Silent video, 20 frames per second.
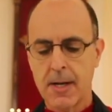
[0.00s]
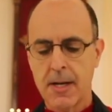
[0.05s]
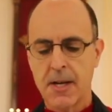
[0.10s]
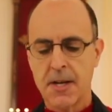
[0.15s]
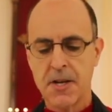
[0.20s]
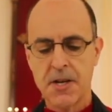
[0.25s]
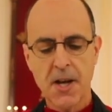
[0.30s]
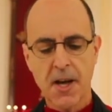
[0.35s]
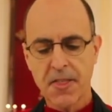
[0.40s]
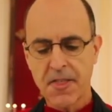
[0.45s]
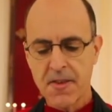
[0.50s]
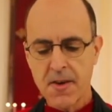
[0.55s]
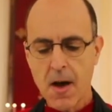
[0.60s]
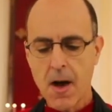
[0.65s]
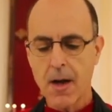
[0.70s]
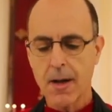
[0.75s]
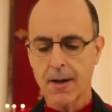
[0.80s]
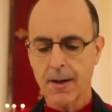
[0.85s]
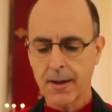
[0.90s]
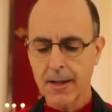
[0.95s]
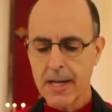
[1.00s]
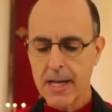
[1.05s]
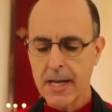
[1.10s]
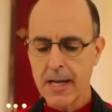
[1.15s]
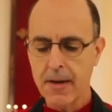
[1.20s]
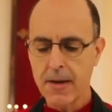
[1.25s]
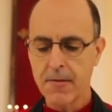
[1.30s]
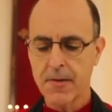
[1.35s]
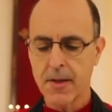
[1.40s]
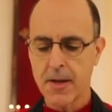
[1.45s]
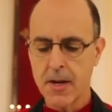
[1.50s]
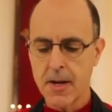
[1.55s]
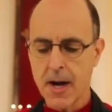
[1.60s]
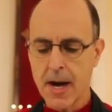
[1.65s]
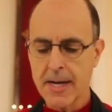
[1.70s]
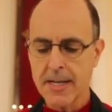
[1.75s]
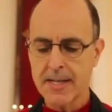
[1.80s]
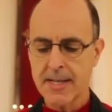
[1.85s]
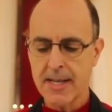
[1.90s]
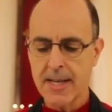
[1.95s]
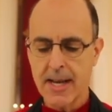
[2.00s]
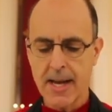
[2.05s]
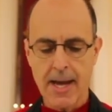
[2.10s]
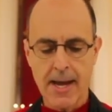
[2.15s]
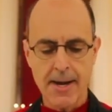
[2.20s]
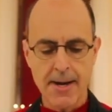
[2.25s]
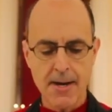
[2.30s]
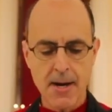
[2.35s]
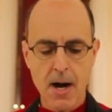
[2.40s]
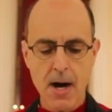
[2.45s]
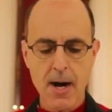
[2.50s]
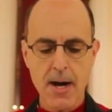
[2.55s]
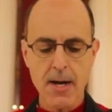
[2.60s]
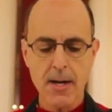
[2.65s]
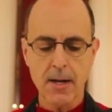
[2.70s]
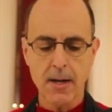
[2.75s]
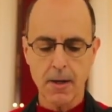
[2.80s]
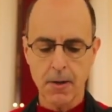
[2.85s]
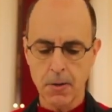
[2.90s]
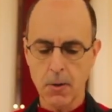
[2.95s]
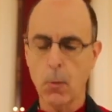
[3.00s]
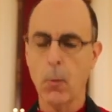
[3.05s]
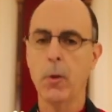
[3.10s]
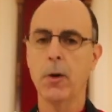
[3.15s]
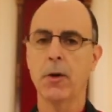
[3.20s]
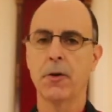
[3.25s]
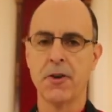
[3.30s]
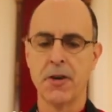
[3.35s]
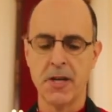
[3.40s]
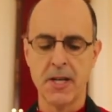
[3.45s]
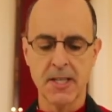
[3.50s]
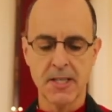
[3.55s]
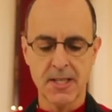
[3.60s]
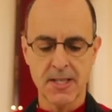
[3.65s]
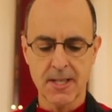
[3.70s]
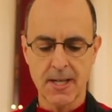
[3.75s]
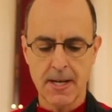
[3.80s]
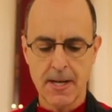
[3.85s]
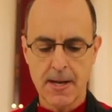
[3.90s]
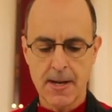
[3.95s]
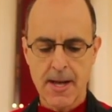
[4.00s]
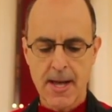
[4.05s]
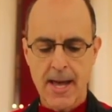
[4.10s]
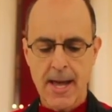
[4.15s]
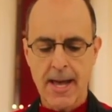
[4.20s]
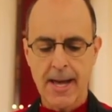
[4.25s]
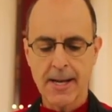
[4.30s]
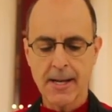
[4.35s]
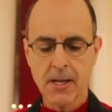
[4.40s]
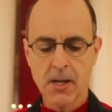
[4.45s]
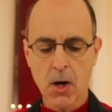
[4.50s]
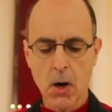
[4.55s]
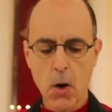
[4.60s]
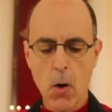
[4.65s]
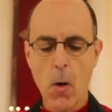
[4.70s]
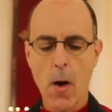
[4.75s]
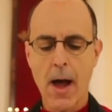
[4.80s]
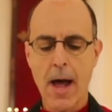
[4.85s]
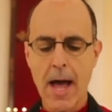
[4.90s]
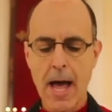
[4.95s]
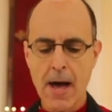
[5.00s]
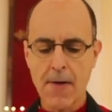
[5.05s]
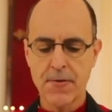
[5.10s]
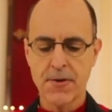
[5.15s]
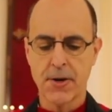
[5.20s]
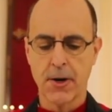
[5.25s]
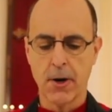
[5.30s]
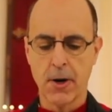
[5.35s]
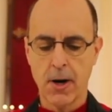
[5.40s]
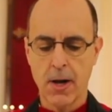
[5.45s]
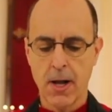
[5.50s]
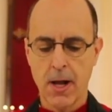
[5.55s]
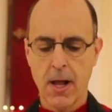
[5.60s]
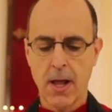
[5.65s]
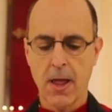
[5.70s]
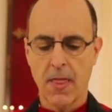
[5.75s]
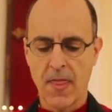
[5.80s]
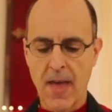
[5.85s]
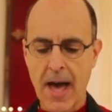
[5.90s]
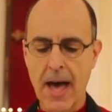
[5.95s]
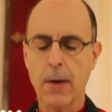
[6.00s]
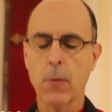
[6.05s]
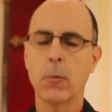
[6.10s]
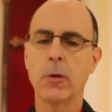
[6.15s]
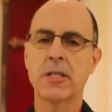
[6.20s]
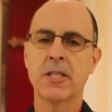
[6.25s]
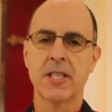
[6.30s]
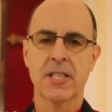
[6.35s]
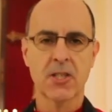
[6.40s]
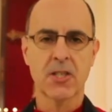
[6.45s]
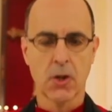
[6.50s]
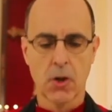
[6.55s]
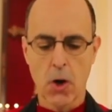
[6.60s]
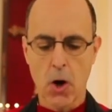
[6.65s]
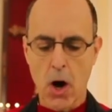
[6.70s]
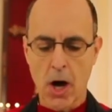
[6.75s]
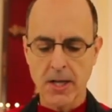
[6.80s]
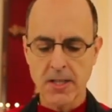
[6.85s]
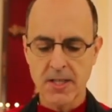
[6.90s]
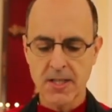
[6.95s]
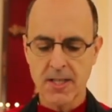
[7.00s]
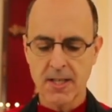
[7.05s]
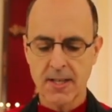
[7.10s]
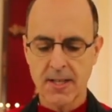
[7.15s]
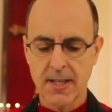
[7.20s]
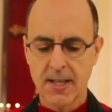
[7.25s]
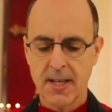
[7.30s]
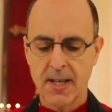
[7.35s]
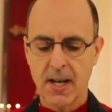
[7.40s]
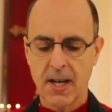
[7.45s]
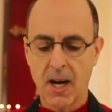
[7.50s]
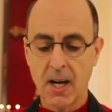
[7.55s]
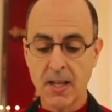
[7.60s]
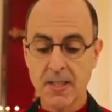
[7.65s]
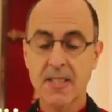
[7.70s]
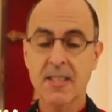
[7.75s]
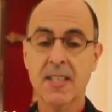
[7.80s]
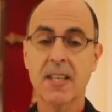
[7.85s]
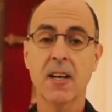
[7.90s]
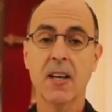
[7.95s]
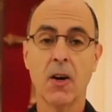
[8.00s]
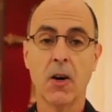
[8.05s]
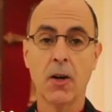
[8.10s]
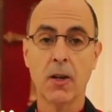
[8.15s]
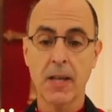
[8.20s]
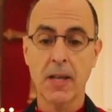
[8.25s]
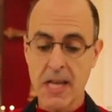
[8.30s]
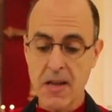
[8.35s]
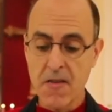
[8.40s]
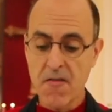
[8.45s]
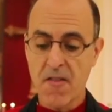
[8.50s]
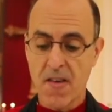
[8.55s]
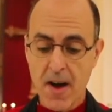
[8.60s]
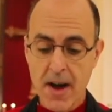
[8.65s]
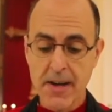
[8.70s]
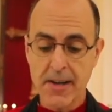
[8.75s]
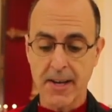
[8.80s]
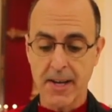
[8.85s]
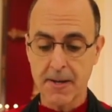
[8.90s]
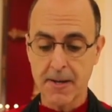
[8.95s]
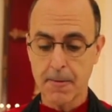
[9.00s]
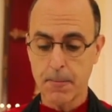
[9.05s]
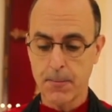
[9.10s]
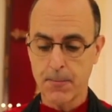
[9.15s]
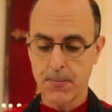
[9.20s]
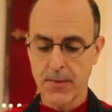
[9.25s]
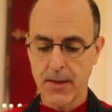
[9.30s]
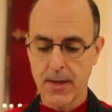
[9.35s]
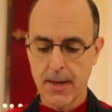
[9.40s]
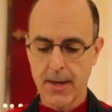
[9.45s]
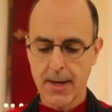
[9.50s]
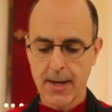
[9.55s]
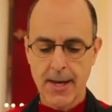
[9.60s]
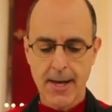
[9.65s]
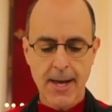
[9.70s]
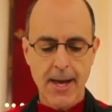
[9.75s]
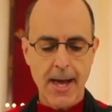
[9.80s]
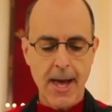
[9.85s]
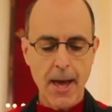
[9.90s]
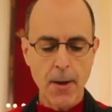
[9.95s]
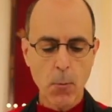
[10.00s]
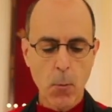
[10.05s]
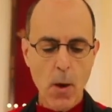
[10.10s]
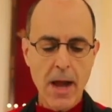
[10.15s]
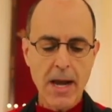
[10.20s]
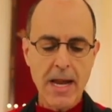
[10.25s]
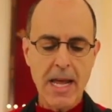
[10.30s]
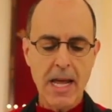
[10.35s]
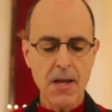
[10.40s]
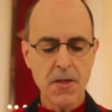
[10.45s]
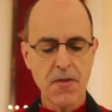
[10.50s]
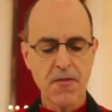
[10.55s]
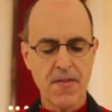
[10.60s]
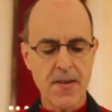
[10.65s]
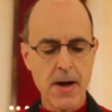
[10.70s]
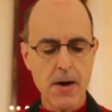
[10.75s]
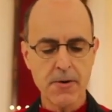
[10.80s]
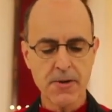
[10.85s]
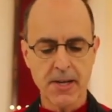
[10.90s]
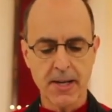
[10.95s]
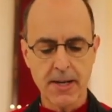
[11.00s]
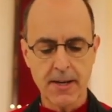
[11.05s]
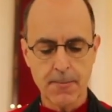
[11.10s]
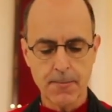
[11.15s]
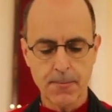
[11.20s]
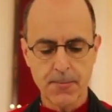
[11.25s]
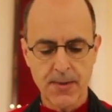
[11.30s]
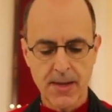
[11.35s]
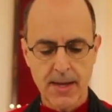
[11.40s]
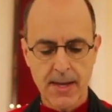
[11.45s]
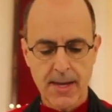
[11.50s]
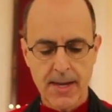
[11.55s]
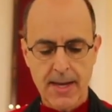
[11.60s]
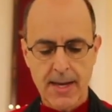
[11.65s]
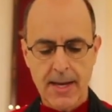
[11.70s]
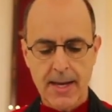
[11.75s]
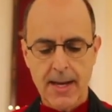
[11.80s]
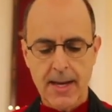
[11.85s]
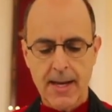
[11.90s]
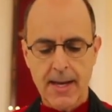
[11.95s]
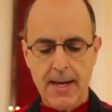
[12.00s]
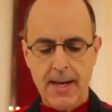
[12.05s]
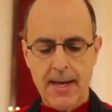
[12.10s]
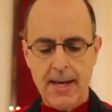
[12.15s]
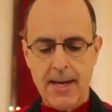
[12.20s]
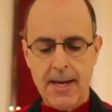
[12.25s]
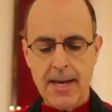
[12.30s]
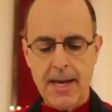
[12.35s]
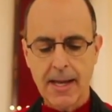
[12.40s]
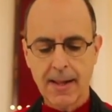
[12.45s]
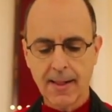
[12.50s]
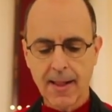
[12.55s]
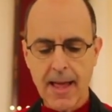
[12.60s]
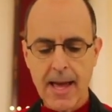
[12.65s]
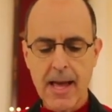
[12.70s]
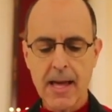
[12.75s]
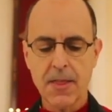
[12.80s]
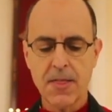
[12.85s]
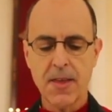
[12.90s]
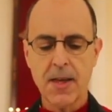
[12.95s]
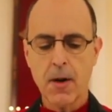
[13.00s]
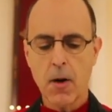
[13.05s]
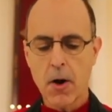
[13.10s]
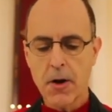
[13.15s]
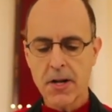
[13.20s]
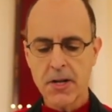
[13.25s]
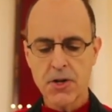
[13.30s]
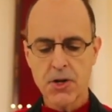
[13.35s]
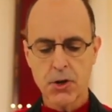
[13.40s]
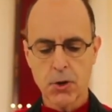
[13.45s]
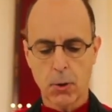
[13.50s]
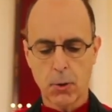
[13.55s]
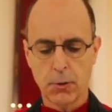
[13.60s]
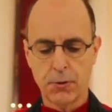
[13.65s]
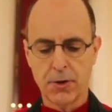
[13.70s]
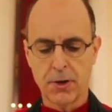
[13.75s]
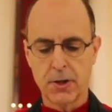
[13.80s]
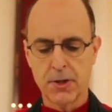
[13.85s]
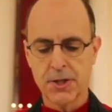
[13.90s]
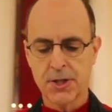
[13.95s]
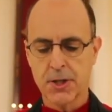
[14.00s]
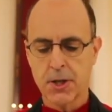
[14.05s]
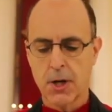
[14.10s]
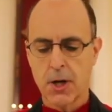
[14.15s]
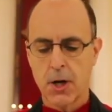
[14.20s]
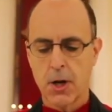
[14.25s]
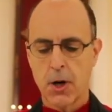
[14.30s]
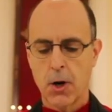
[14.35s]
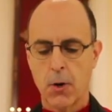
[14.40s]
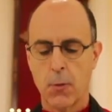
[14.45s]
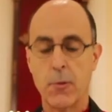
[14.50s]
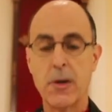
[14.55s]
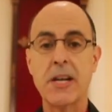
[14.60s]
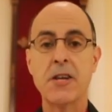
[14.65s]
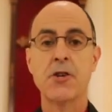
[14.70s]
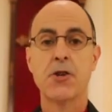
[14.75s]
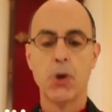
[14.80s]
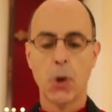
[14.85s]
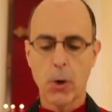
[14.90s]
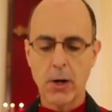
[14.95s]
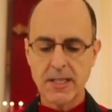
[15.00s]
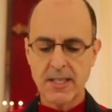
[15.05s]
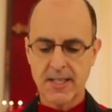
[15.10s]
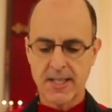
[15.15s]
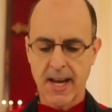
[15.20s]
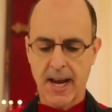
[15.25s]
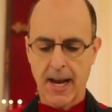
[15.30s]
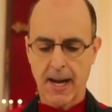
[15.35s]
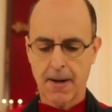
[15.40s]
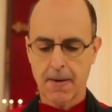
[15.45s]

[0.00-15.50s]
doth not leave the 99 in the wilderness and go after that which is lost until he find it? And when he hath found it, he layeth it on his shoulders, rejoicing.